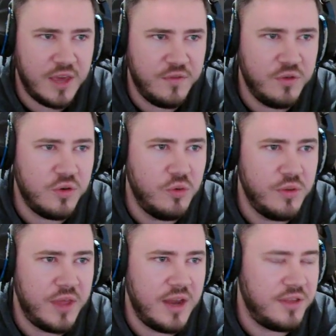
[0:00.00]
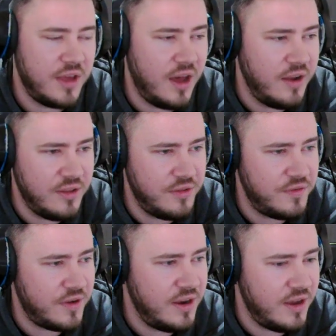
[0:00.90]
if you call with anything under the
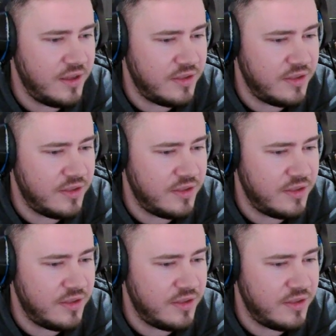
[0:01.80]
fucking nuts,